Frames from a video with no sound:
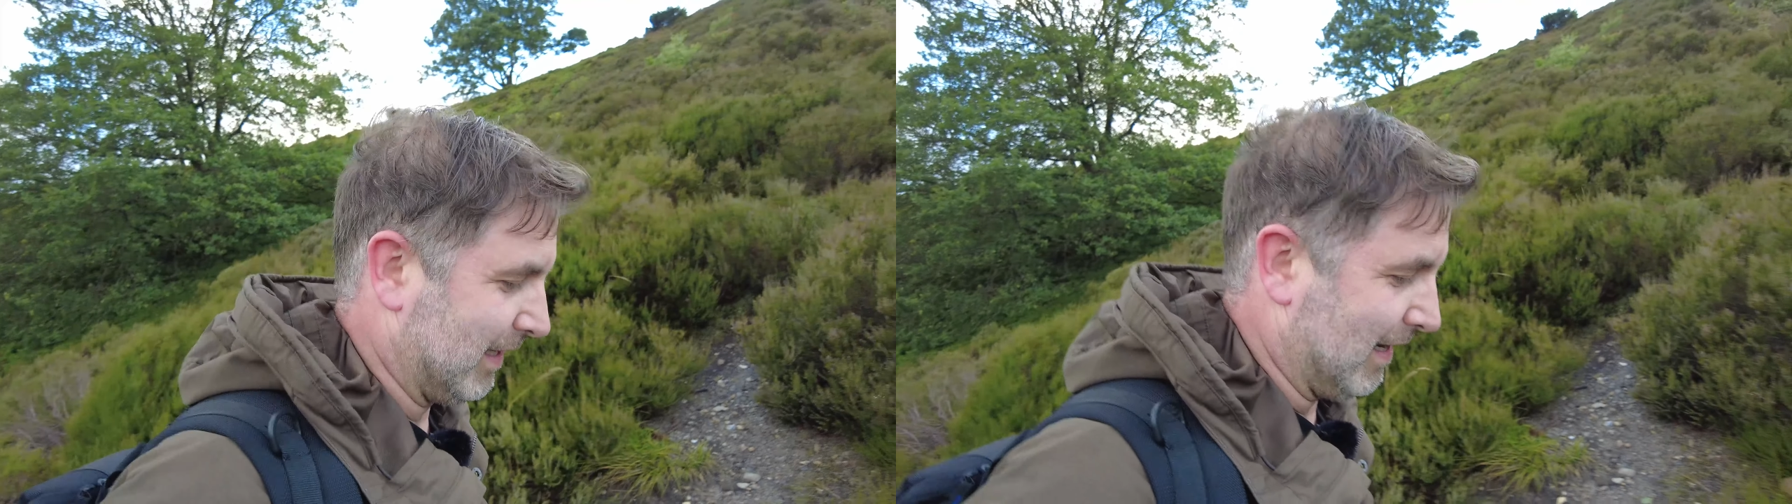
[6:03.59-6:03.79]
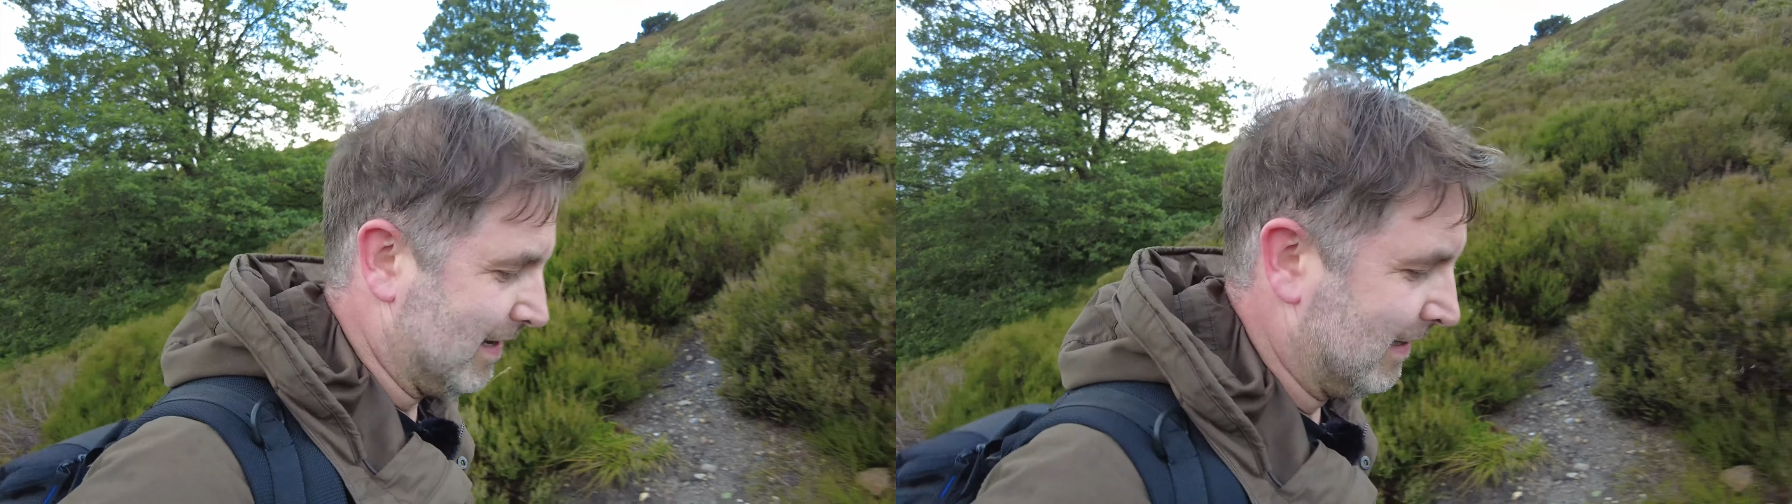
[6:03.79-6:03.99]

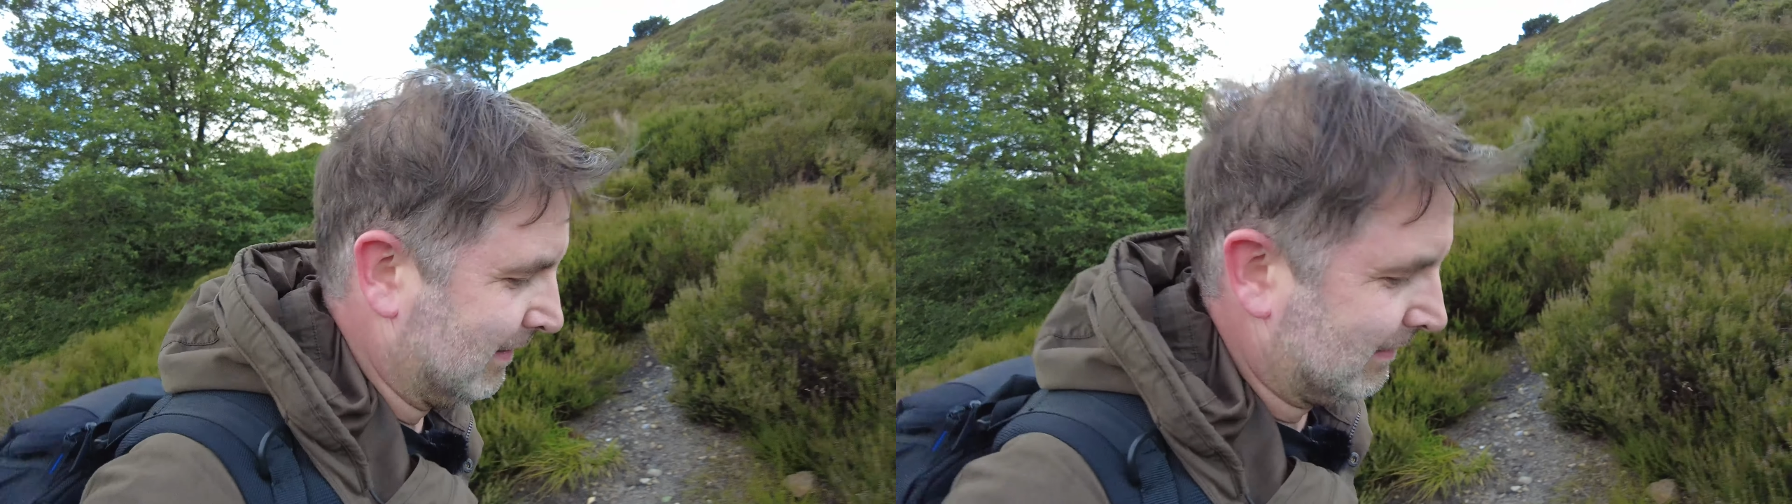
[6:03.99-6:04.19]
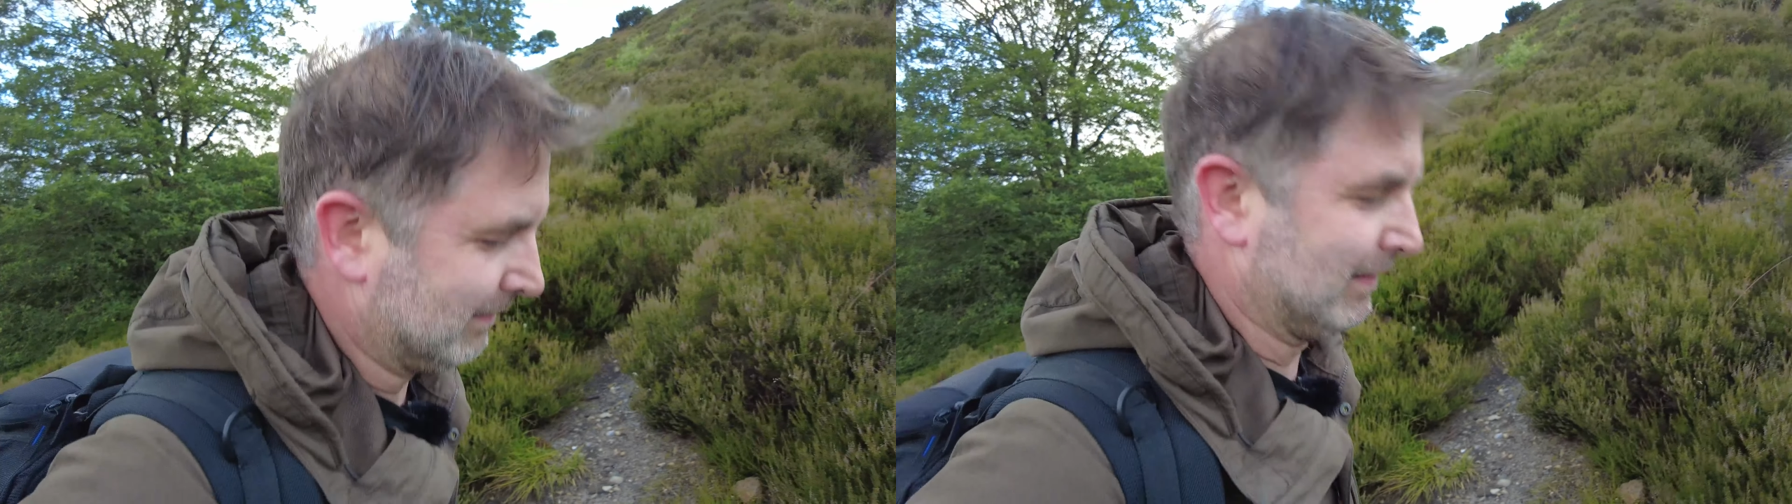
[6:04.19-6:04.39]

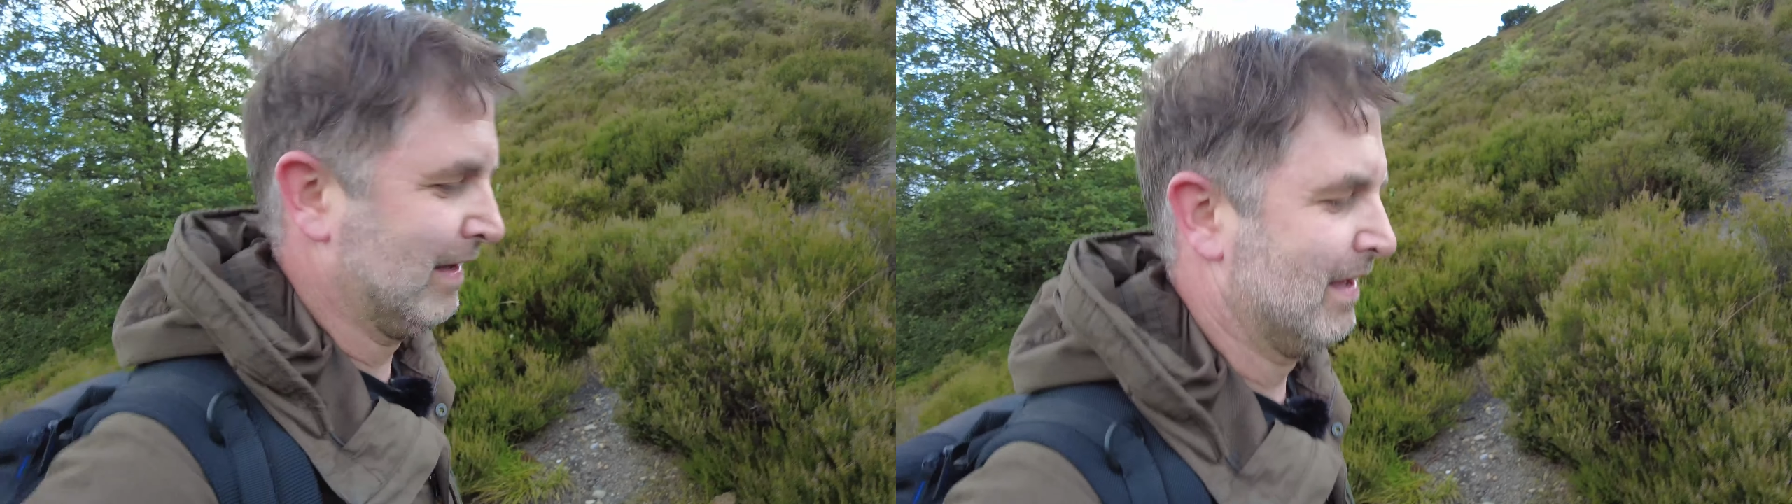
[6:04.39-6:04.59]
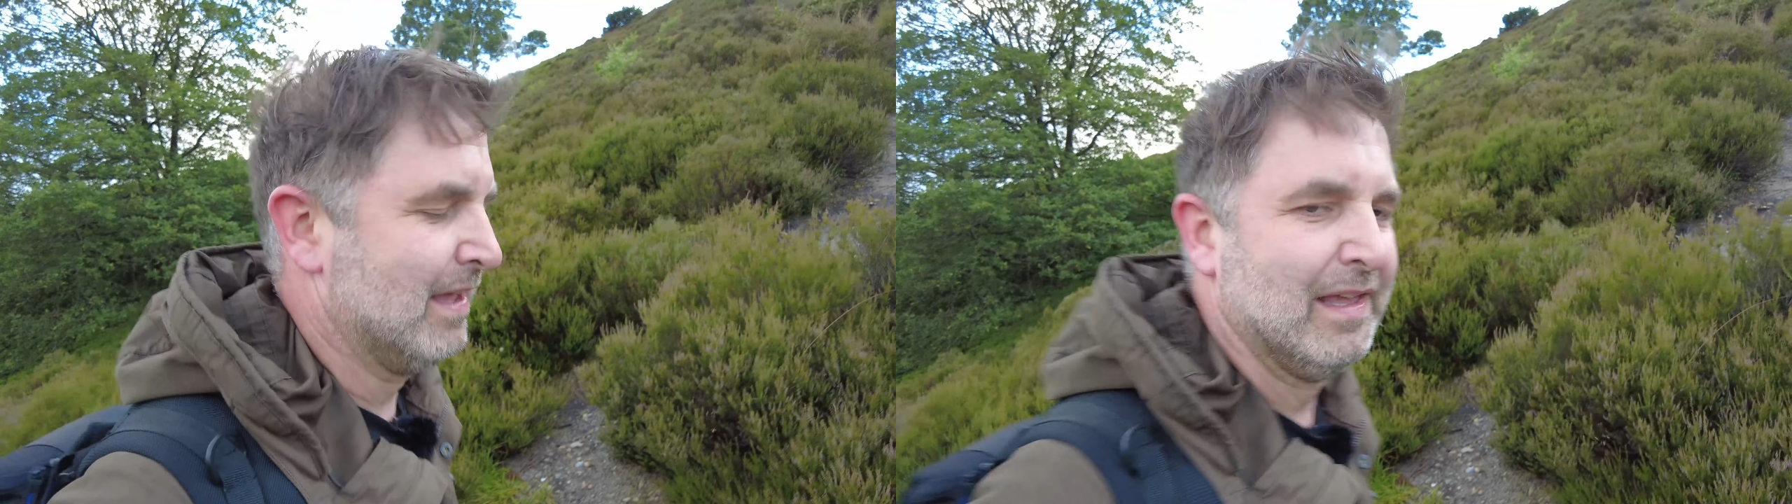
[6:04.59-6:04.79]

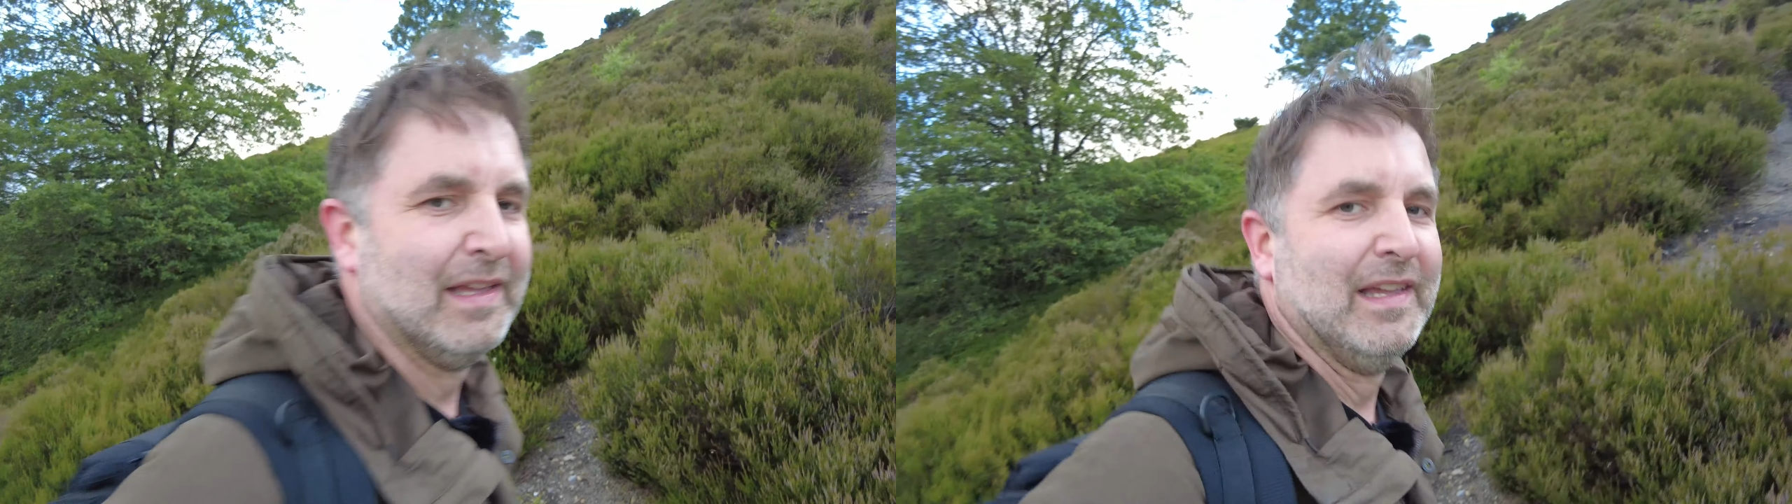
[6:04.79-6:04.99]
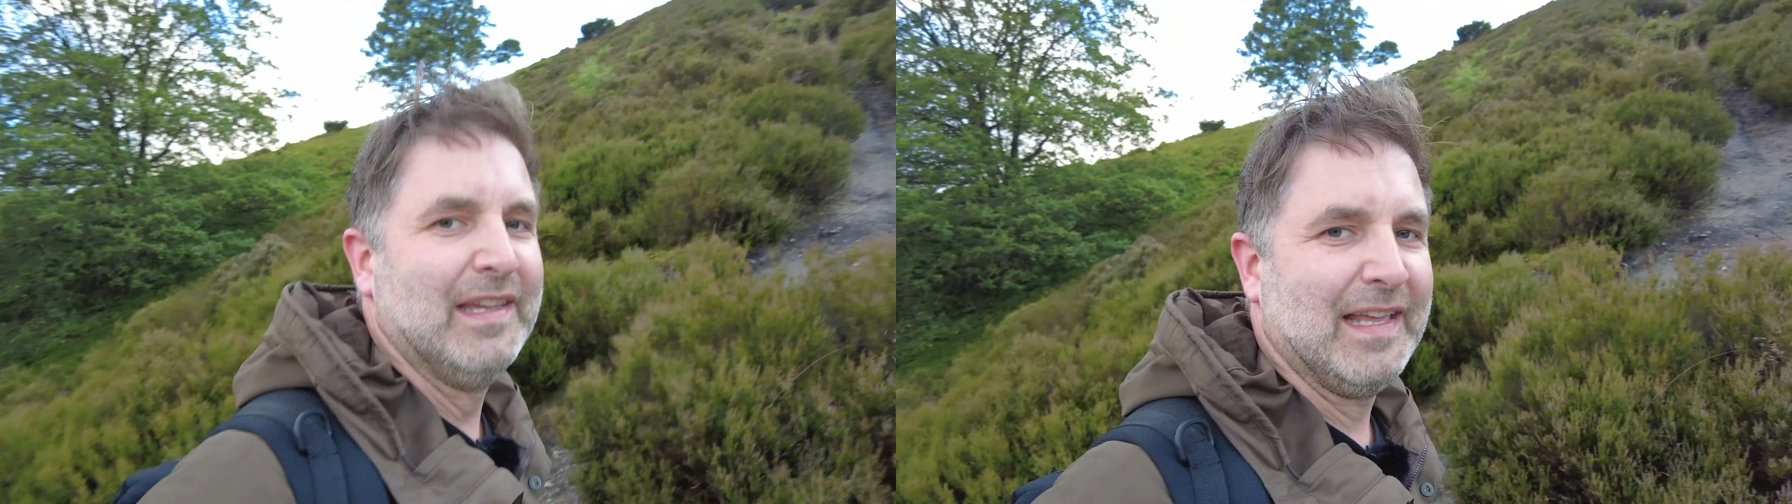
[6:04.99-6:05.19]

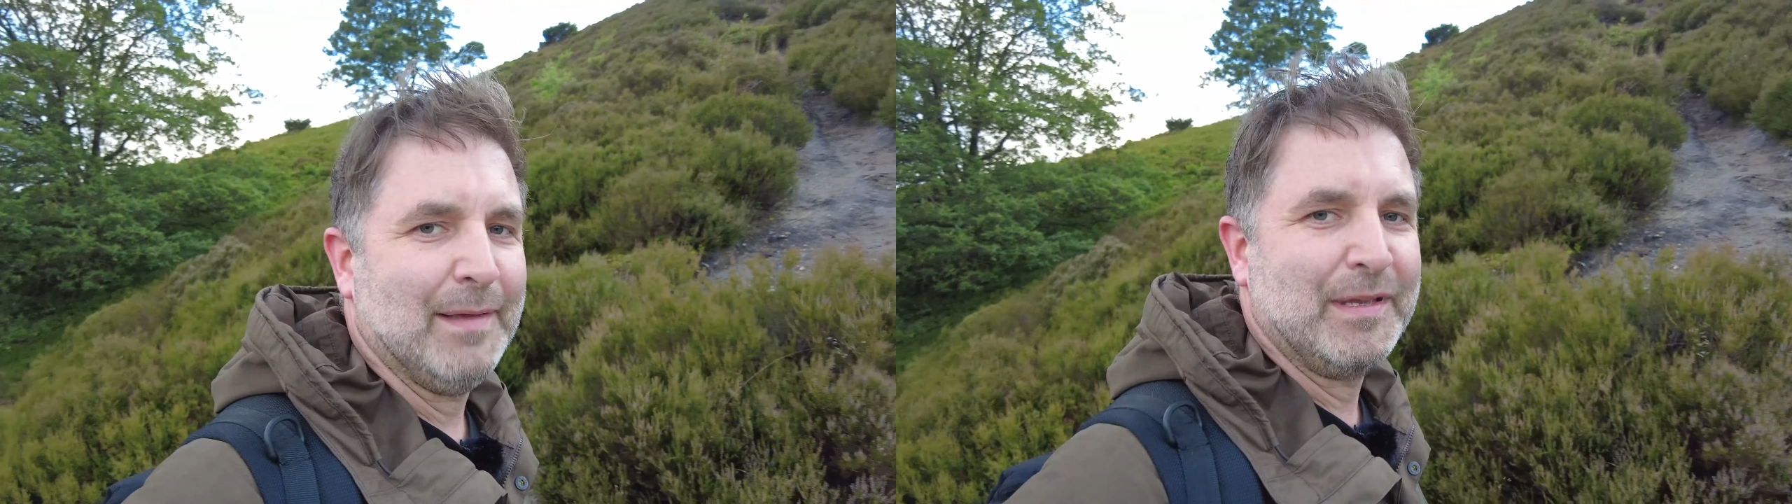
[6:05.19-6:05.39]
yeah,